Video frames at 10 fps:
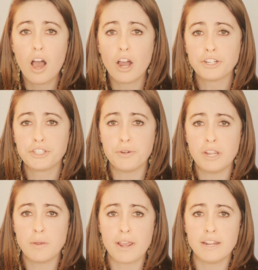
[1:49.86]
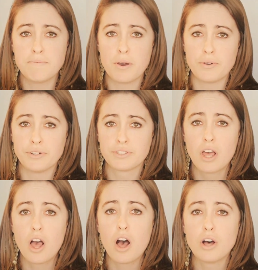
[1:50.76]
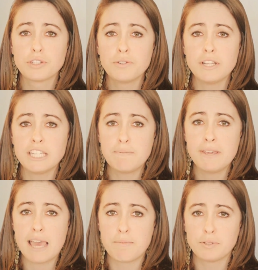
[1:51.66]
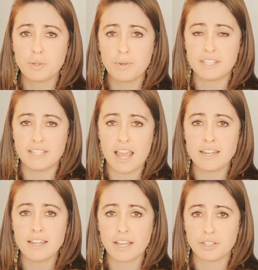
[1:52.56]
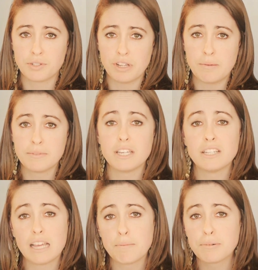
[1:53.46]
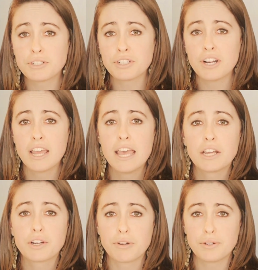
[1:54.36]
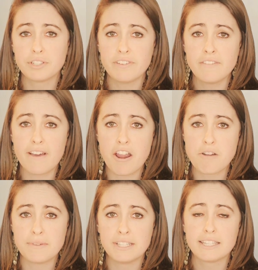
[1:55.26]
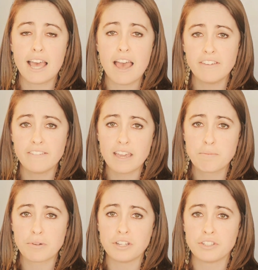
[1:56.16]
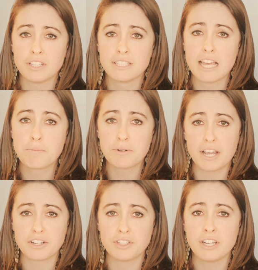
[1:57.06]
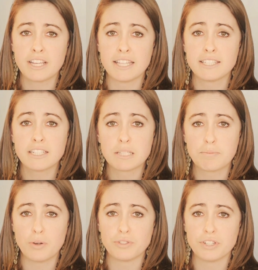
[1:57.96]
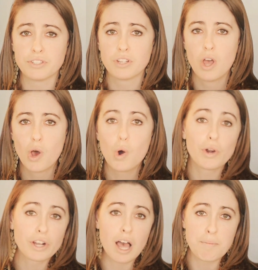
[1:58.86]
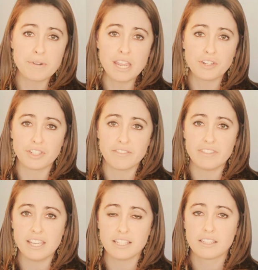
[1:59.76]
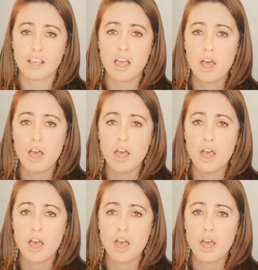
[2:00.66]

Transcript: Harsh-duty rated motors also need to be able to withstand extremes in temperature, corrosive environments, heavy vibrations, and protection against explosions, or a combination of these.